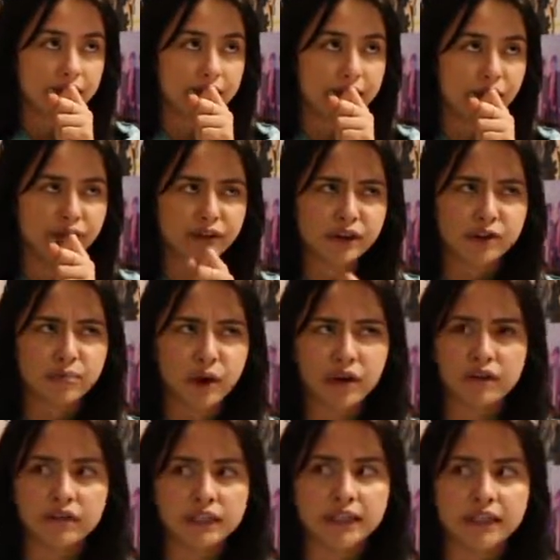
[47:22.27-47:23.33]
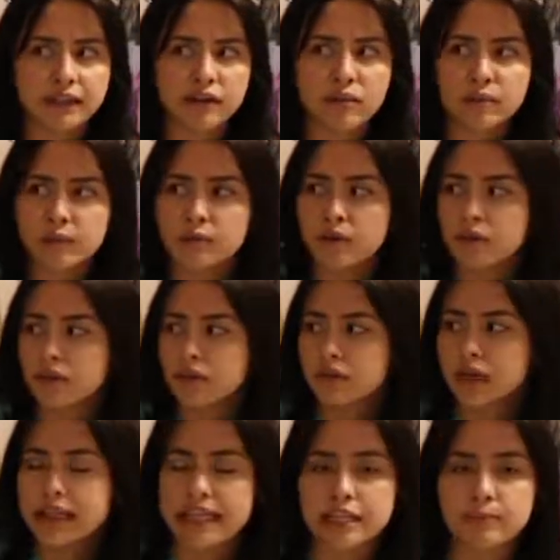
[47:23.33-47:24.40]
they're very proud of the Taino people,
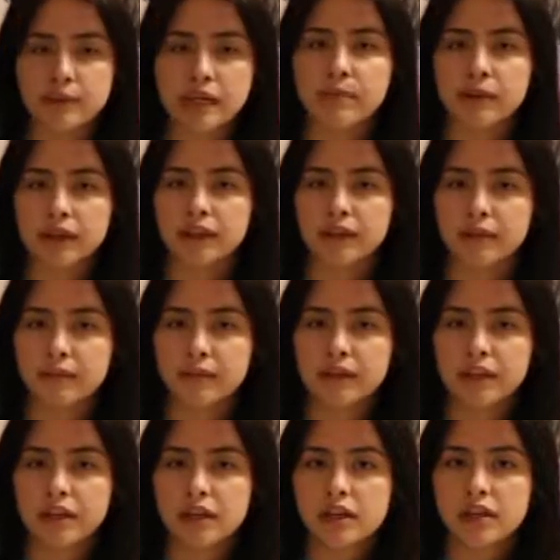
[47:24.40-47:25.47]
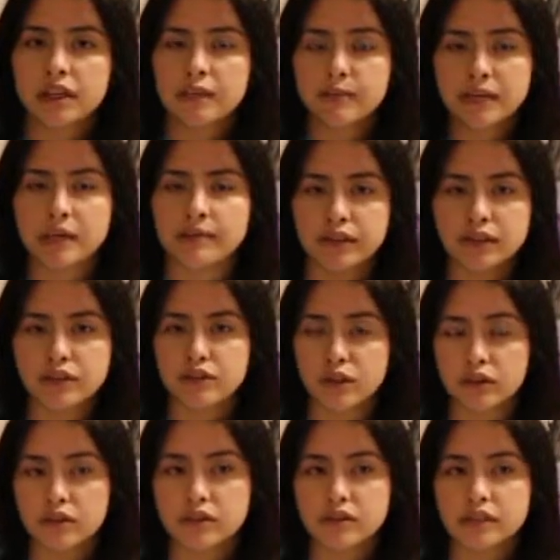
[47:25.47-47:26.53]
and they speak about them. They speak about the
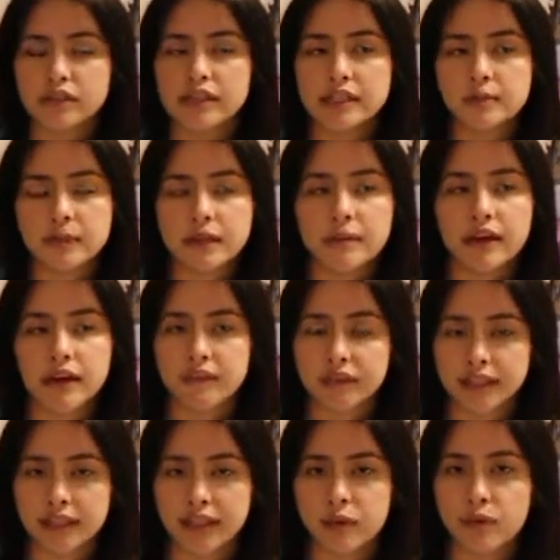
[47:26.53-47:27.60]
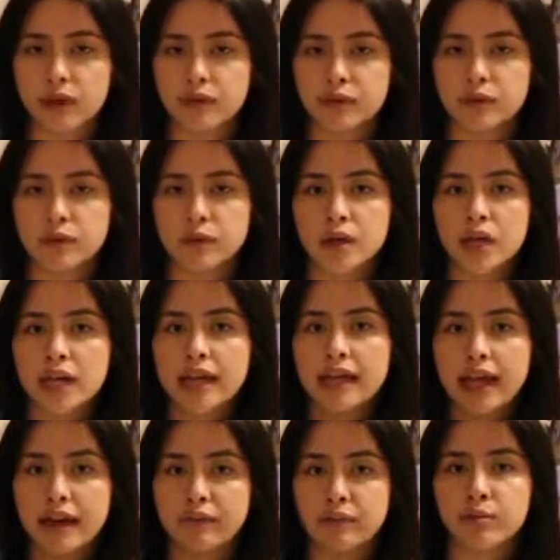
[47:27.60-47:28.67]
struggles. They speak about everything they went through.
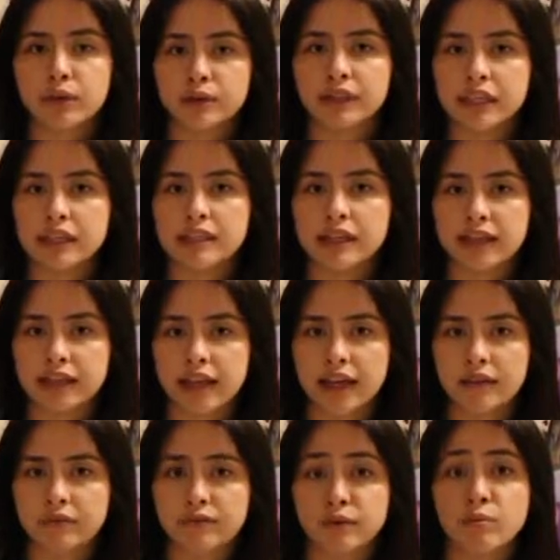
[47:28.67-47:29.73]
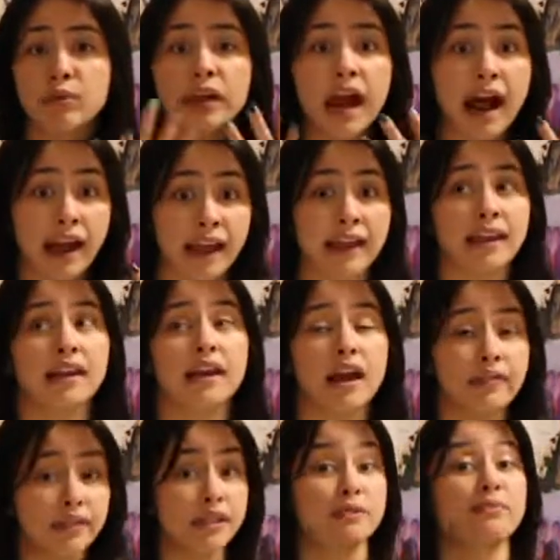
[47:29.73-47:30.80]
Every Puerto Rican is like that, from what I
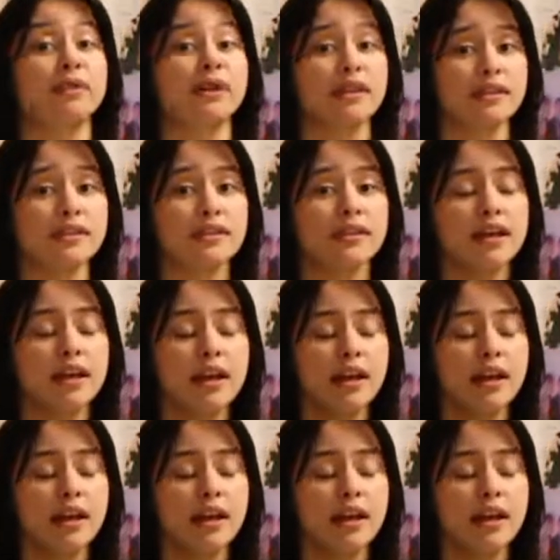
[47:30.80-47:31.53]
have experienced.